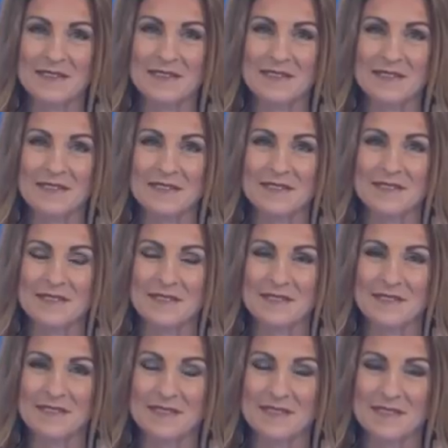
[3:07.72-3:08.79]

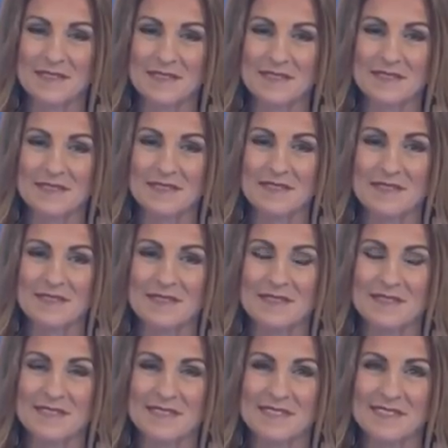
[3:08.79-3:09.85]

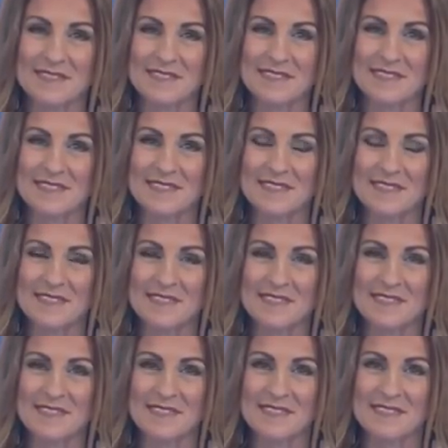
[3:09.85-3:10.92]

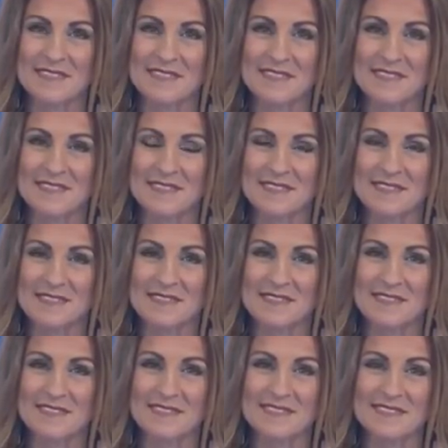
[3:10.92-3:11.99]

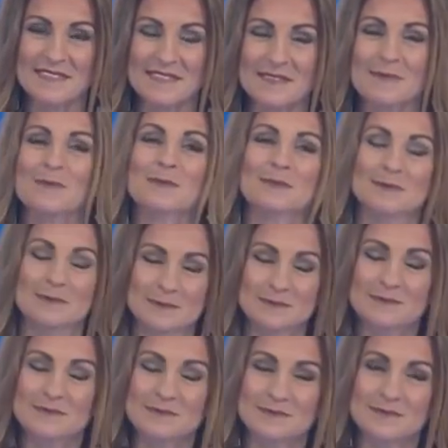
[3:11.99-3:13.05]

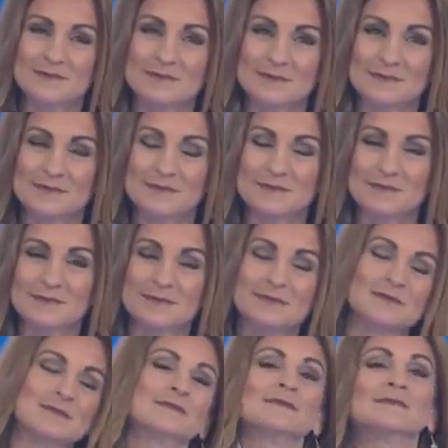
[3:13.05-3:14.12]

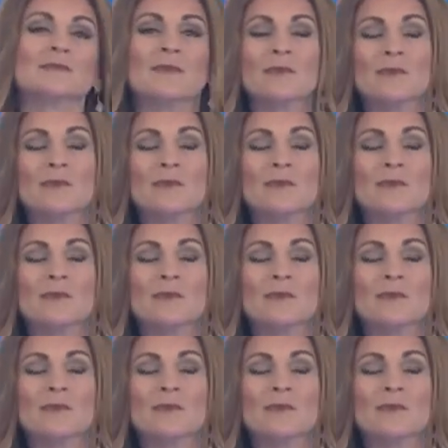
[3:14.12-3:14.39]
This person isn't speaking.